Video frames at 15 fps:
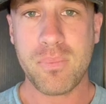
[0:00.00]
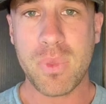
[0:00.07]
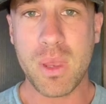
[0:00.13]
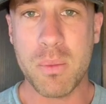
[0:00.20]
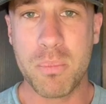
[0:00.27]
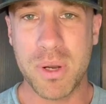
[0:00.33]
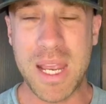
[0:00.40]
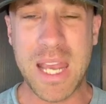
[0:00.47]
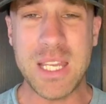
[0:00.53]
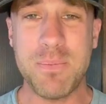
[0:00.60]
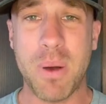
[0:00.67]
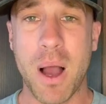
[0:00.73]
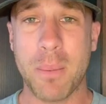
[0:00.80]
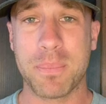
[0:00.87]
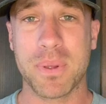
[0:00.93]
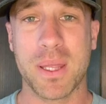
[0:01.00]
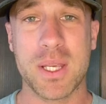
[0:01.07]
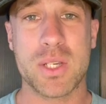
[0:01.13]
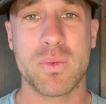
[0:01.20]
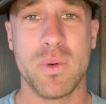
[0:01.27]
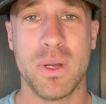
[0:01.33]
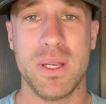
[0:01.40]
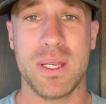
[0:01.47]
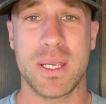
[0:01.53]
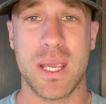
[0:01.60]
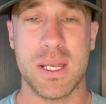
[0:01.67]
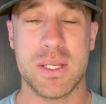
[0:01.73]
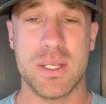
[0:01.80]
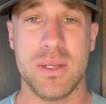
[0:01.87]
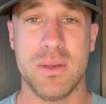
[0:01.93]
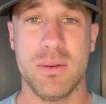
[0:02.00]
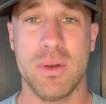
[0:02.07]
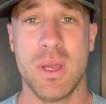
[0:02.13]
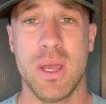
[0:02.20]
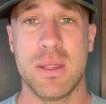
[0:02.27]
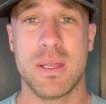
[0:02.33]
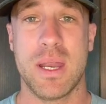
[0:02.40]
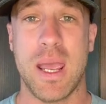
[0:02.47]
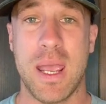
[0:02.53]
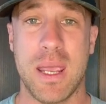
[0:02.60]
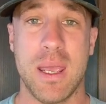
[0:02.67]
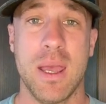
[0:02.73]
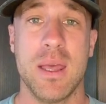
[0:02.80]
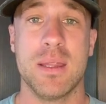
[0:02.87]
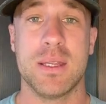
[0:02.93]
But any population will indicate to you that, hey,